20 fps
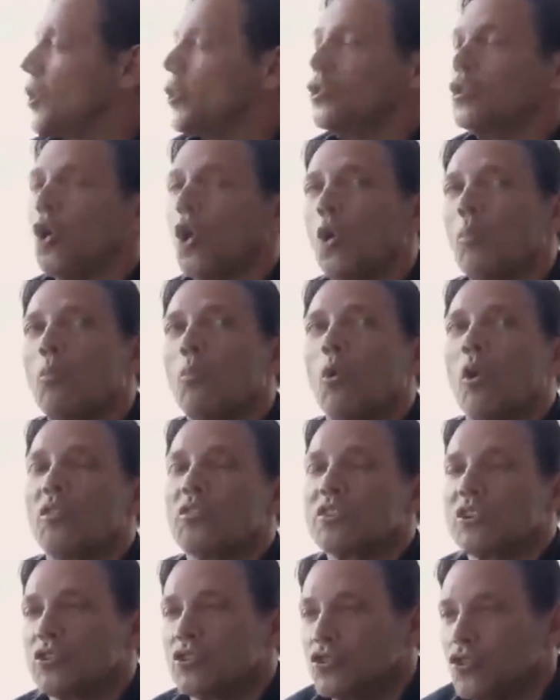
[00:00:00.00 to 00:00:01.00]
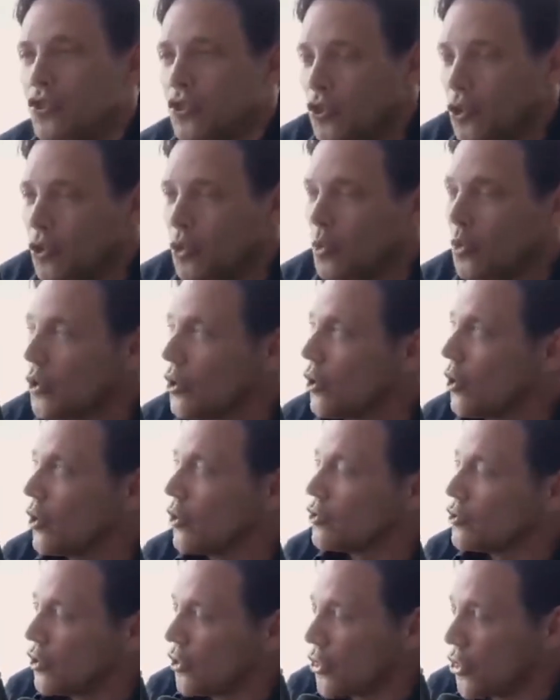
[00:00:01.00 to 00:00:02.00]
no more than a 2
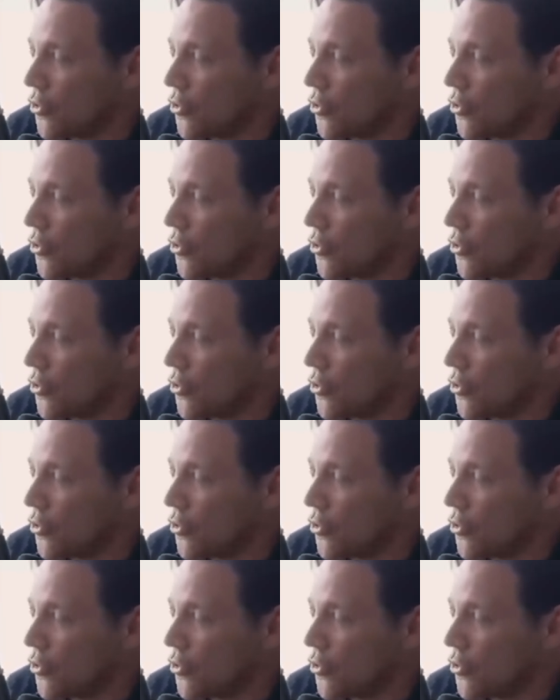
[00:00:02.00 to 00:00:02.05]
to